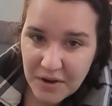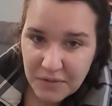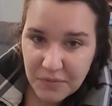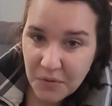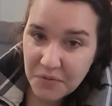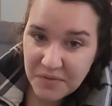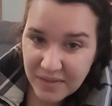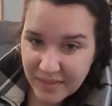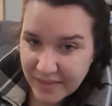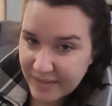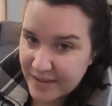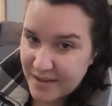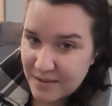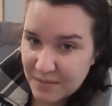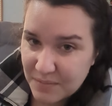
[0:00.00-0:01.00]
Rose and
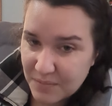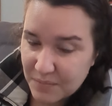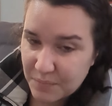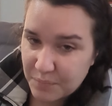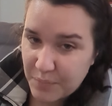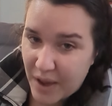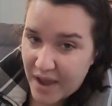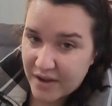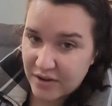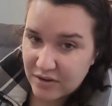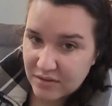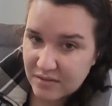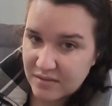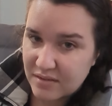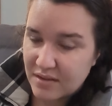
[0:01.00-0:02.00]
Lily
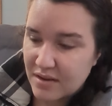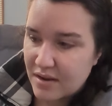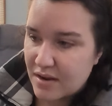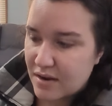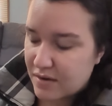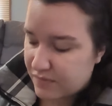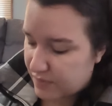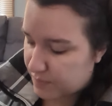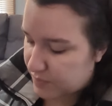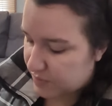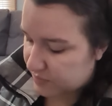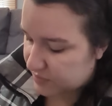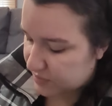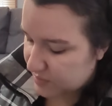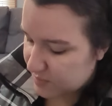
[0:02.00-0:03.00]
patterns from
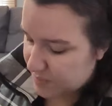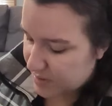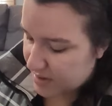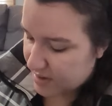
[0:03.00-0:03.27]
YouTube.